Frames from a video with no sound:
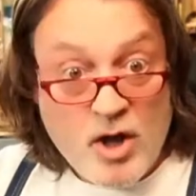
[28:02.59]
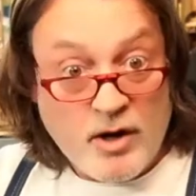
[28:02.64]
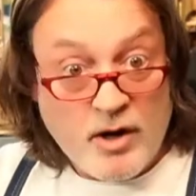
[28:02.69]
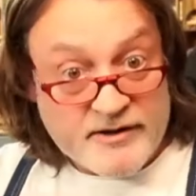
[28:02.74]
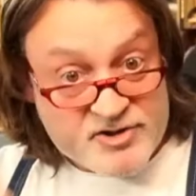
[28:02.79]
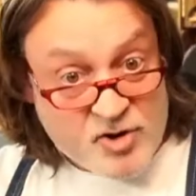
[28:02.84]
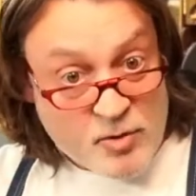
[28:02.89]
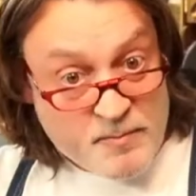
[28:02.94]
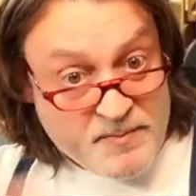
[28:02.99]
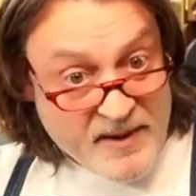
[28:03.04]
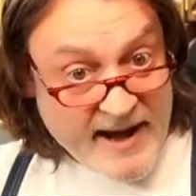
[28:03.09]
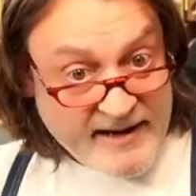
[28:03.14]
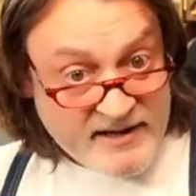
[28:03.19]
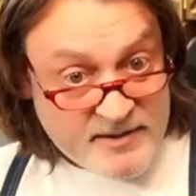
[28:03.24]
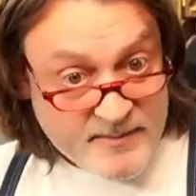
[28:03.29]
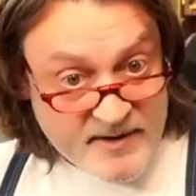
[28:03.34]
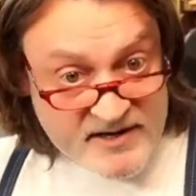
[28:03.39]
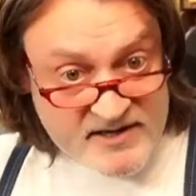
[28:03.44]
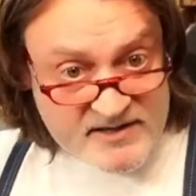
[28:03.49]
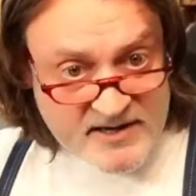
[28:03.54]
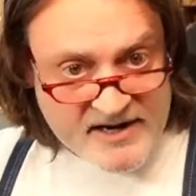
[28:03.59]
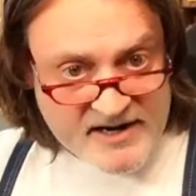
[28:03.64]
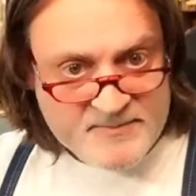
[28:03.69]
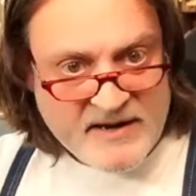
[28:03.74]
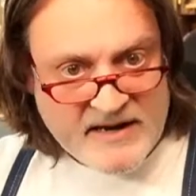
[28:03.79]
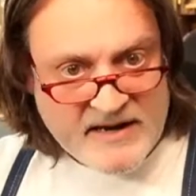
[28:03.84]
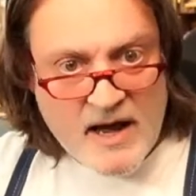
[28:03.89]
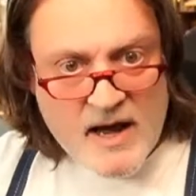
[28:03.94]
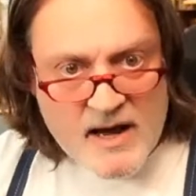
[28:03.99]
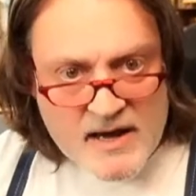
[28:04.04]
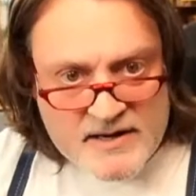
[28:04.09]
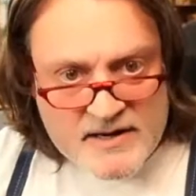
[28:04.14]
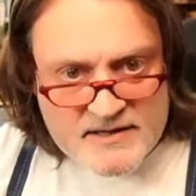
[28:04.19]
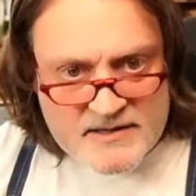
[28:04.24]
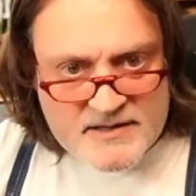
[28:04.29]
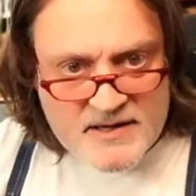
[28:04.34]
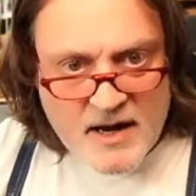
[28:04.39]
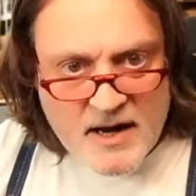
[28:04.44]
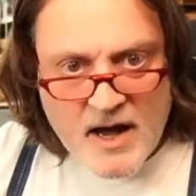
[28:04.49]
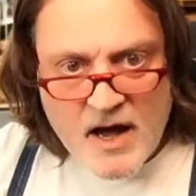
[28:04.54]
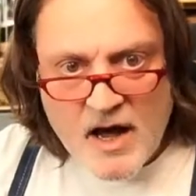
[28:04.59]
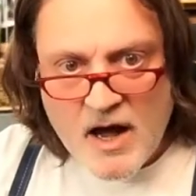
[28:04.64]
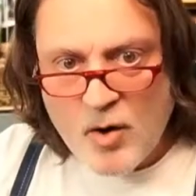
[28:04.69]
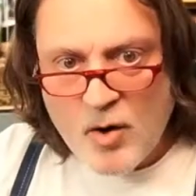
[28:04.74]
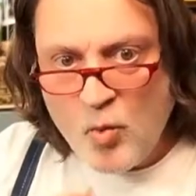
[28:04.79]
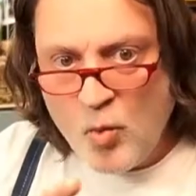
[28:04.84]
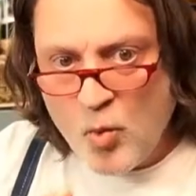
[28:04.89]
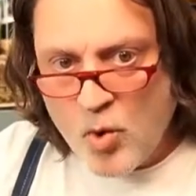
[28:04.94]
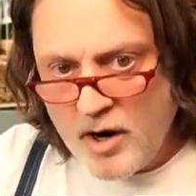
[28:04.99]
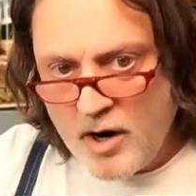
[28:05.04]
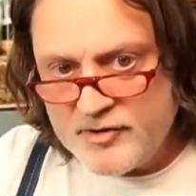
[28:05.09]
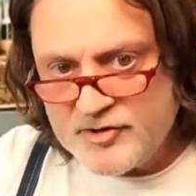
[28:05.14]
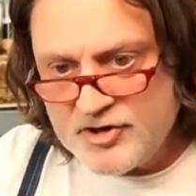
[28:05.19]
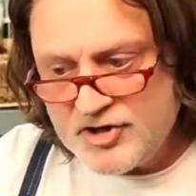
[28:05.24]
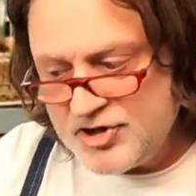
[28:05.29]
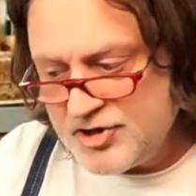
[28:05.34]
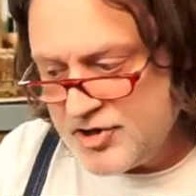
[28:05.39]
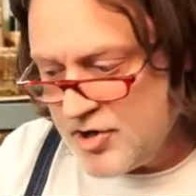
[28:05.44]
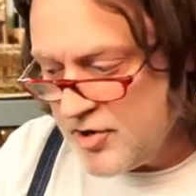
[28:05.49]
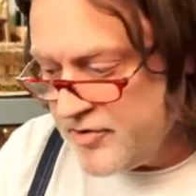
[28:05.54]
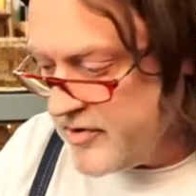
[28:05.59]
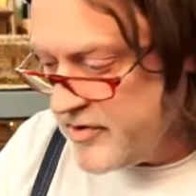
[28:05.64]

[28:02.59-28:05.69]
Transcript: let's go back to my slides because I want to show you